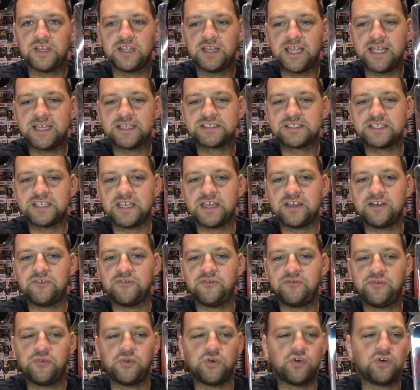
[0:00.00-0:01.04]
legs here
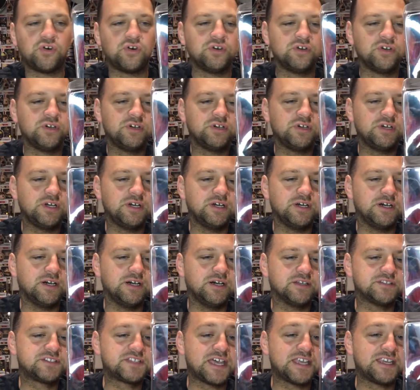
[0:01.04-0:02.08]
for
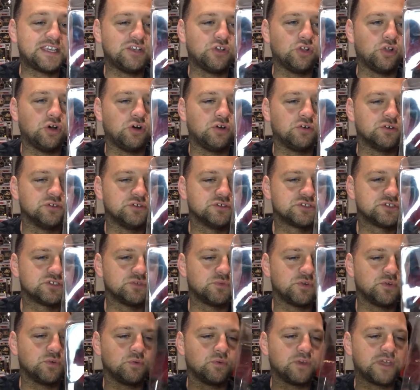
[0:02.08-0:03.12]
Teddy Long, so
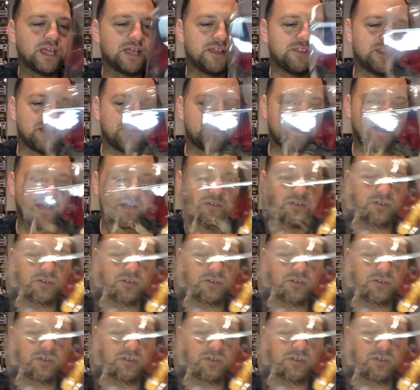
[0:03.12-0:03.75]
we will get them out.